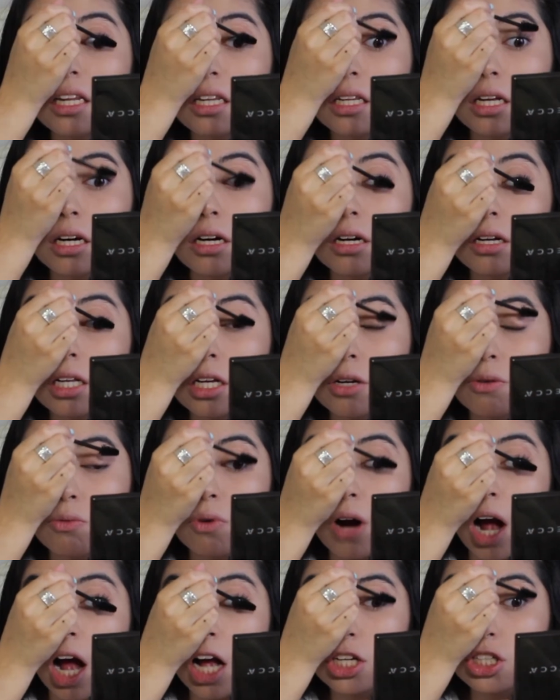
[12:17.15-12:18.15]
Literally
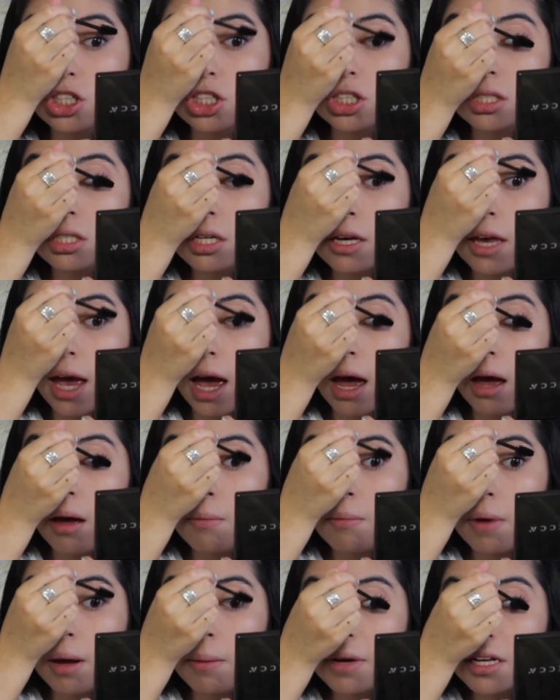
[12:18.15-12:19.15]
rush to get
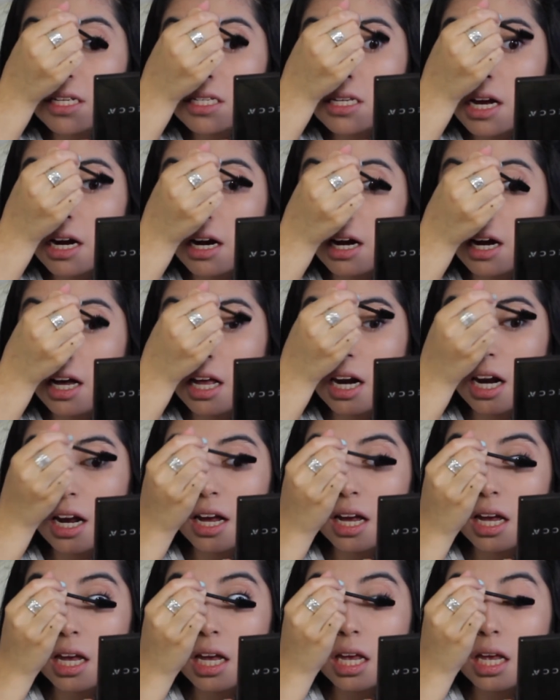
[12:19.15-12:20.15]
my mascara and
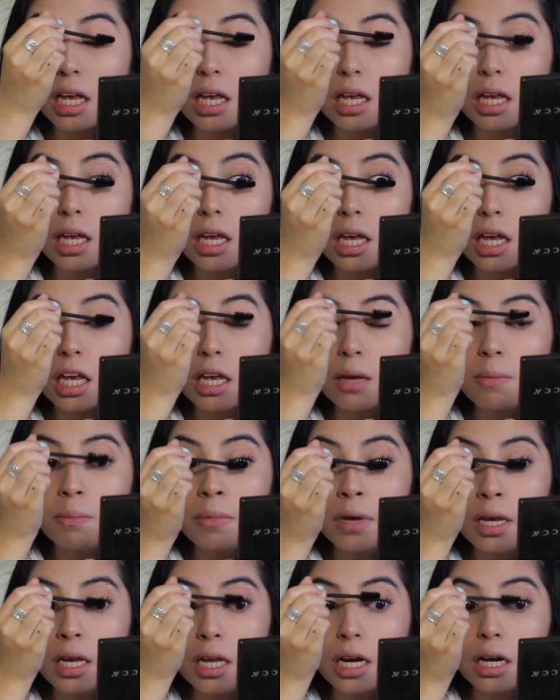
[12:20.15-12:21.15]
I
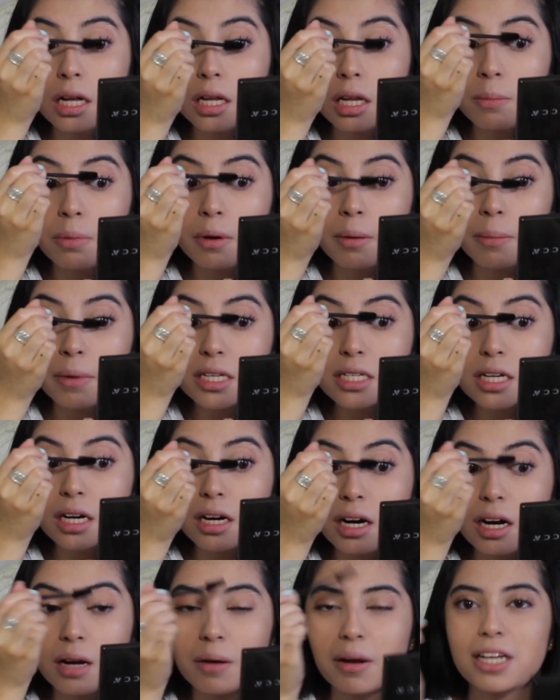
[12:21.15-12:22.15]
immediately put
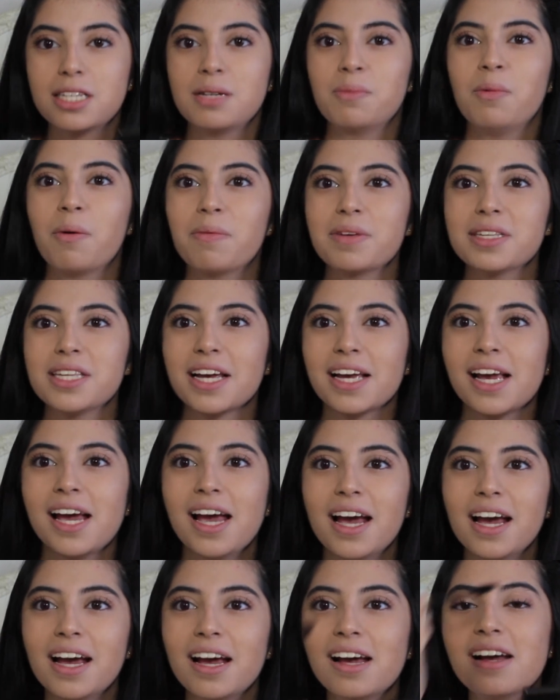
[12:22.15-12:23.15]
mascara on because I'm always like
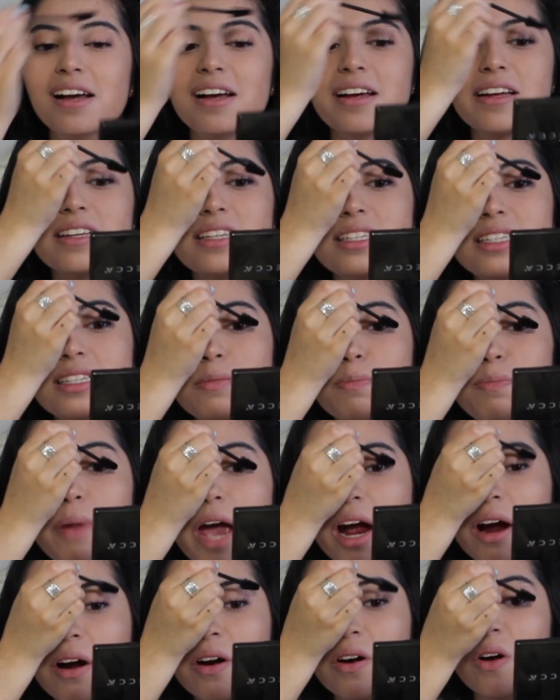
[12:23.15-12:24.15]

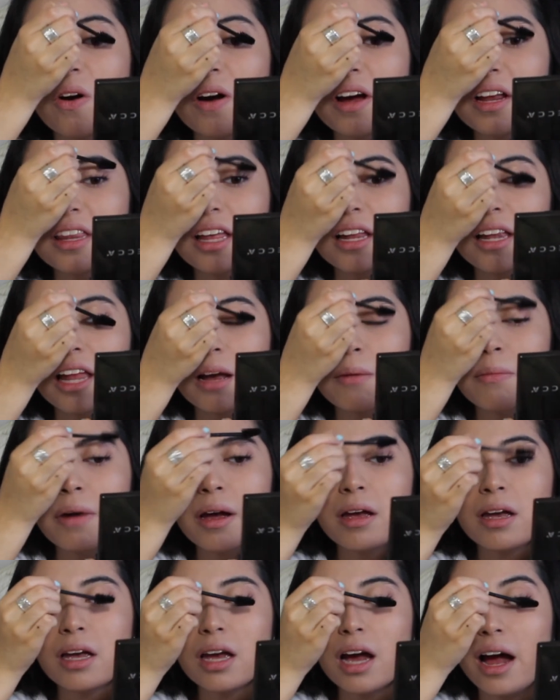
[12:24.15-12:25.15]
paranoid that like
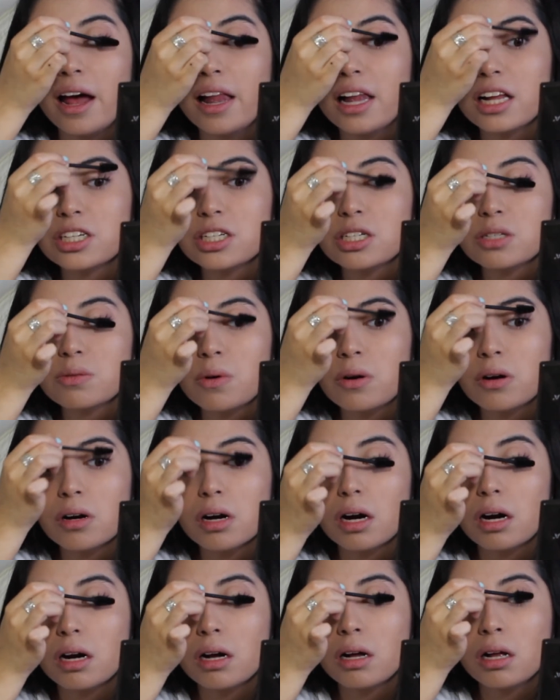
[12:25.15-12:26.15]
my eyelashes won't
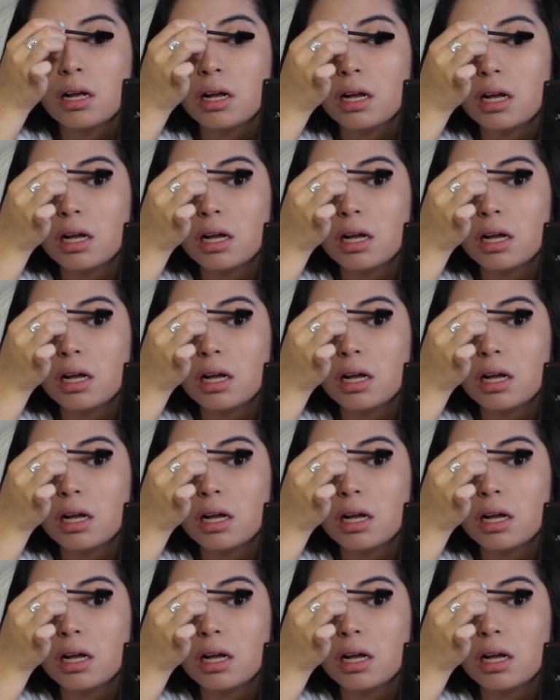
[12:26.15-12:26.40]
curl